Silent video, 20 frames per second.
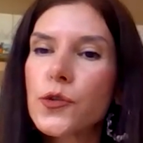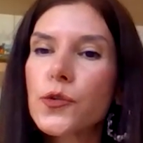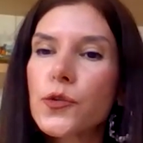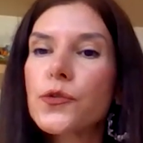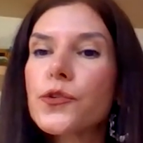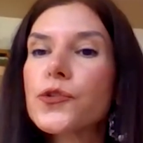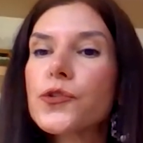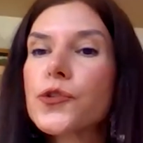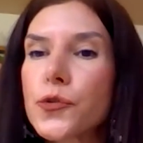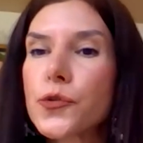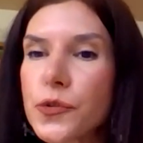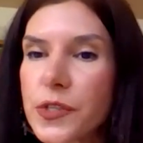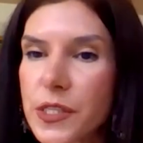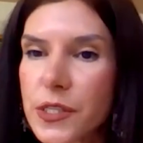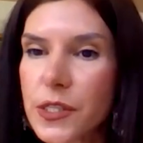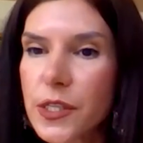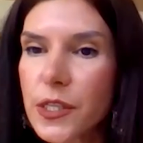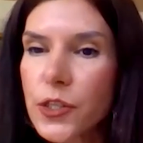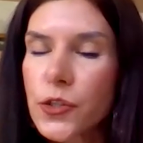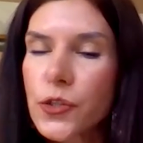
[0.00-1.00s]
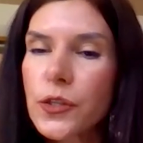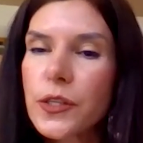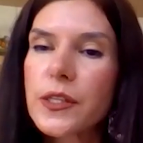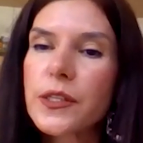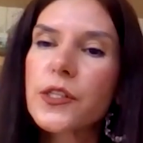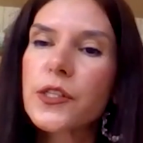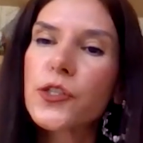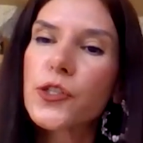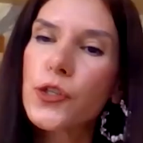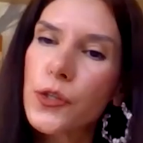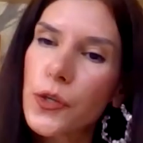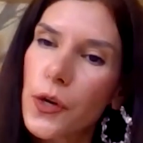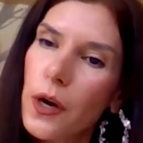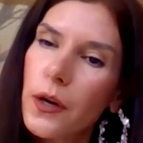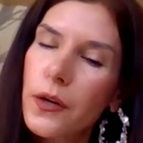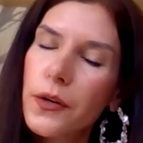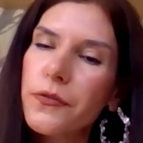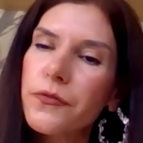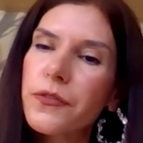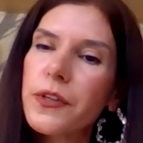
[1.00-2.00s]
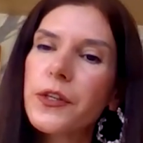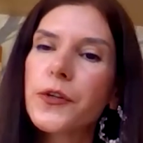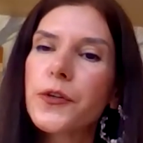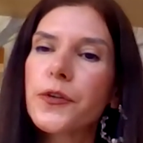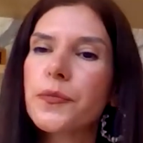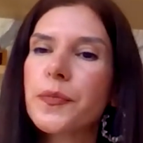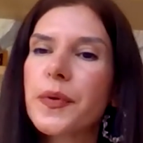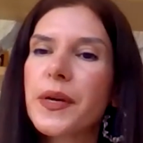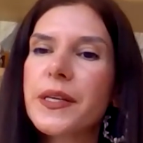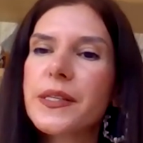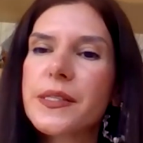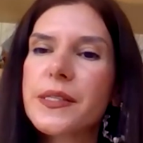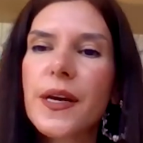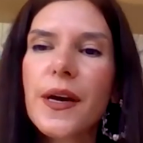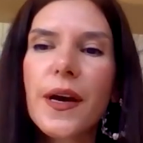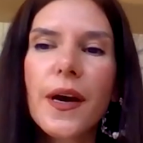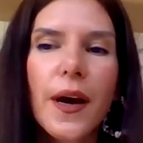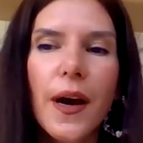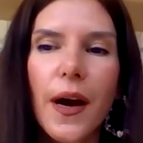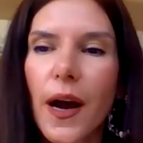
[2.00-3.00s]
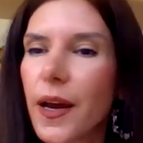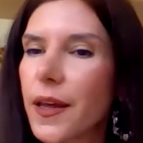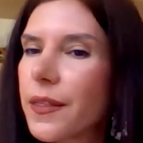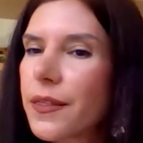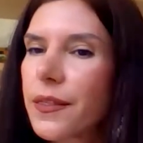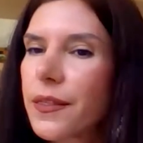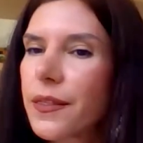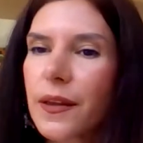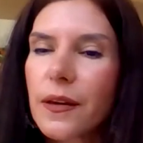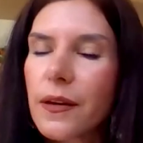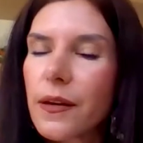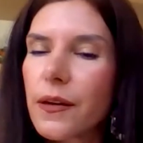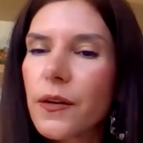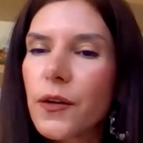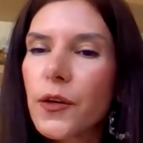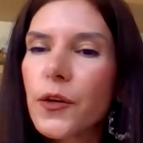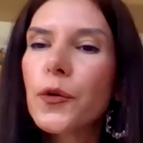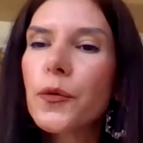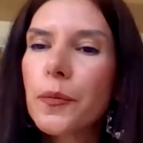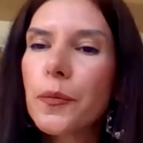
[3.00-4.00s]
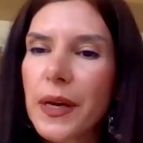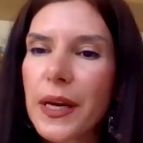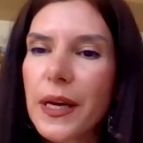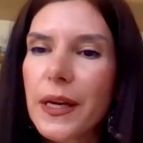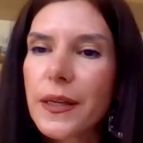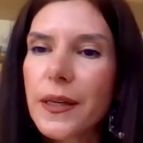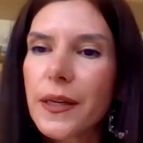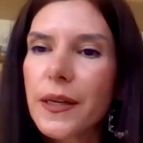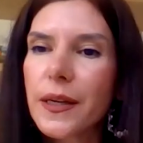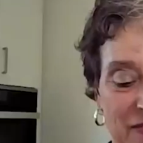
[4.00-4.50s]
to the jurisdiction and the geography you're based, I think you made it.